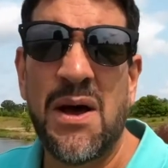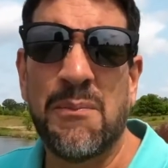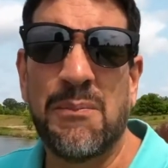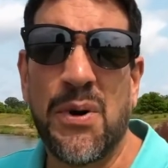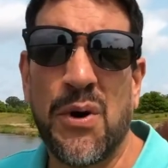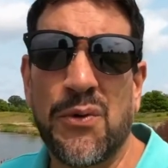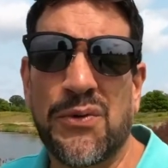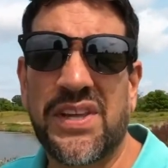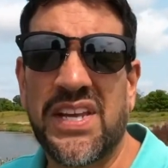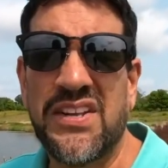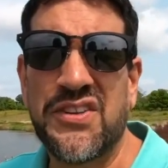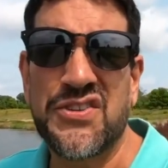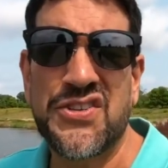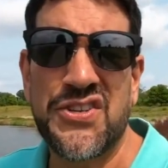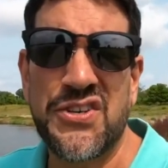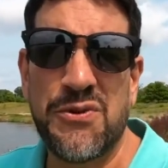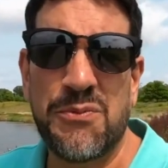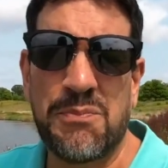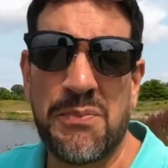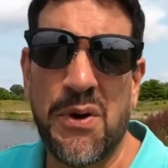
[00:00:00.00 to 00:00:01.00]
Both can
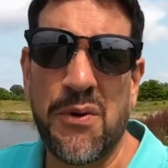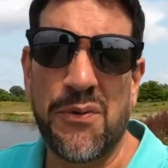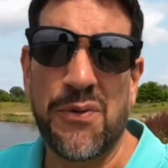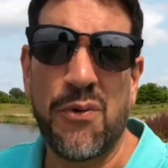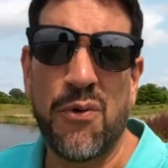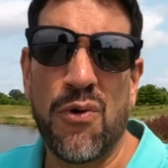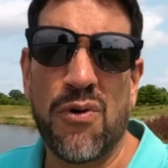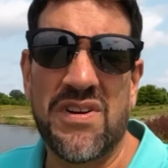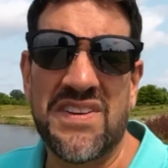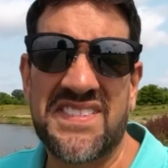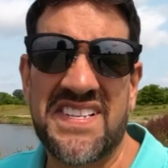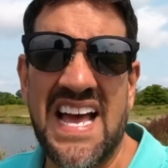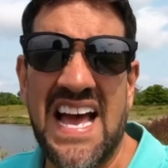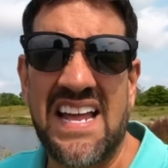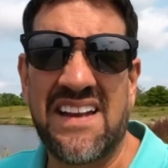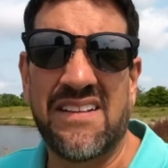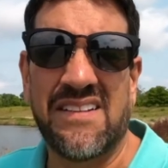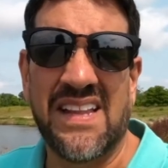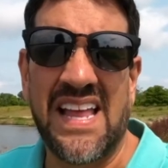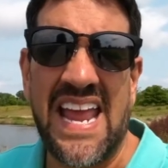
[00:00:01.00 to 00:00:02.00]
shoot both
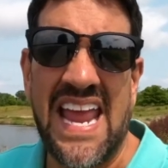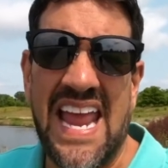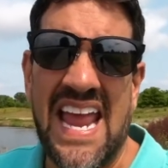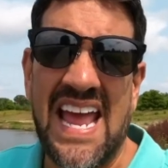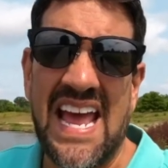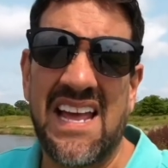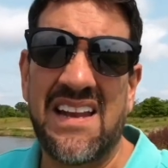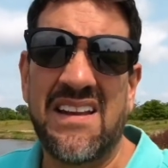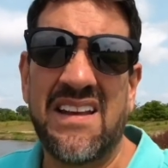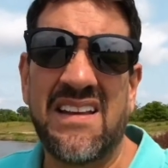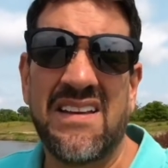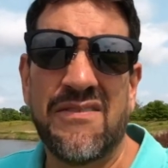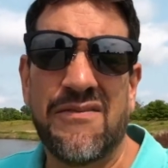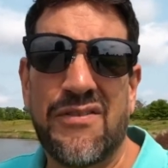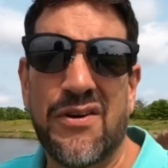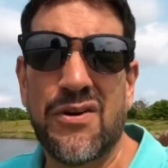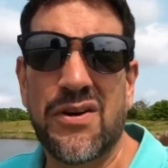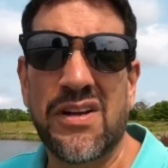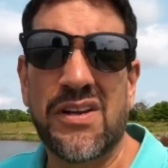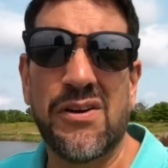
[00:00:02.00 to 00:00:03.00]
horizontal and
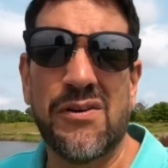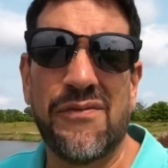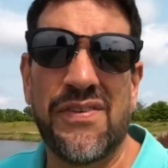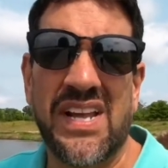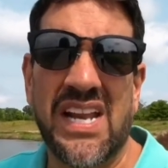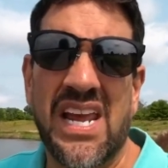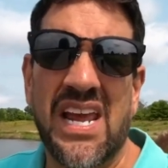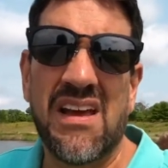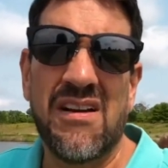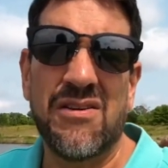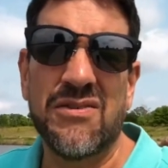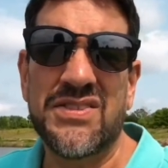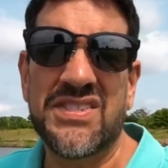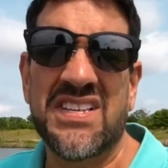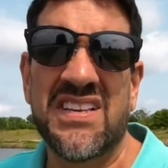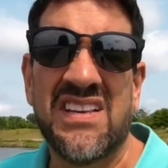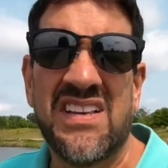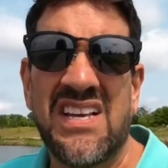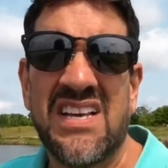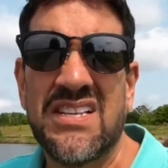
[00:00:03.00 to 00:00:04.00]
vertical
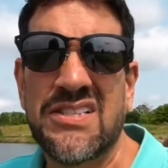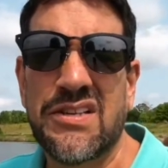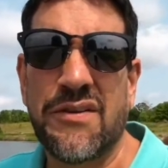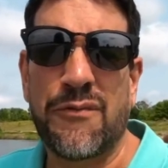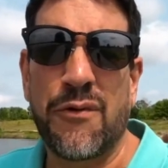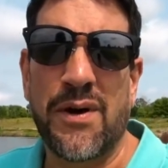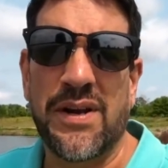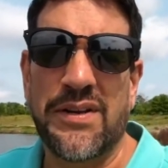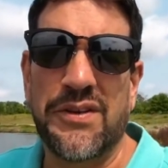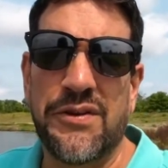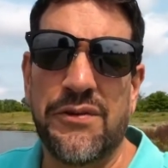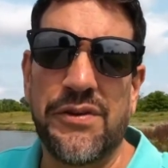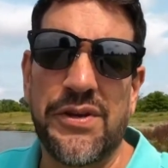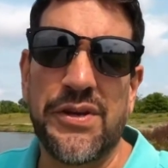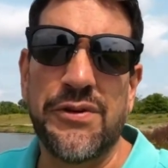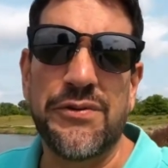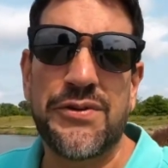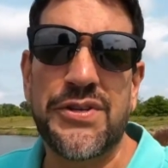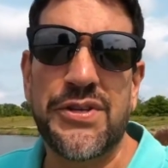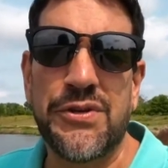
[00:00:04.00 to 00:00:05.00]
videos. So if you want to do
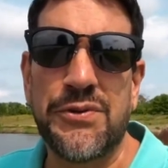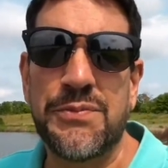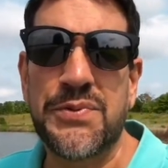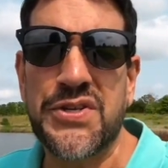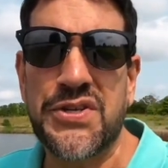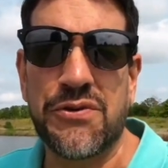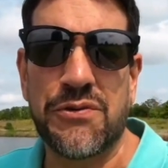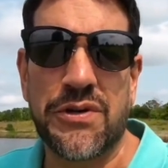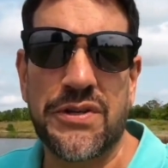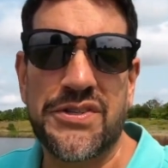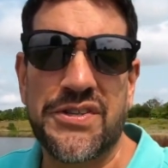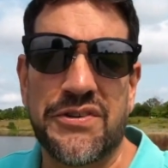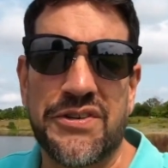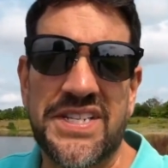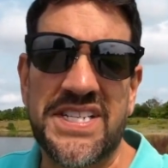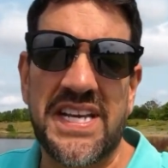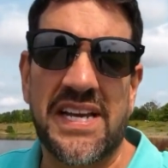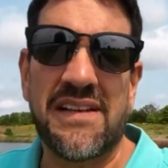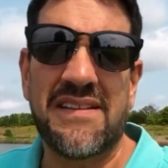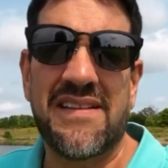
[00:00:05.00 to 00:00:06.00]
YouTube shorts or
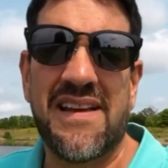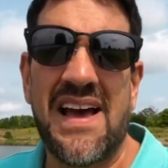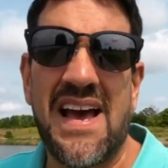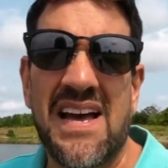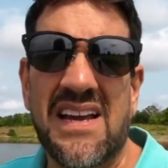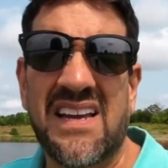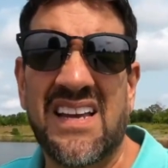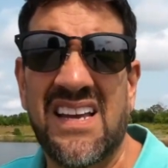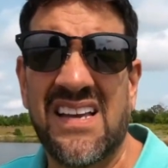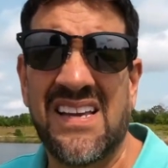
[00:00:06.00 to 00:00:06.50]
TikTok.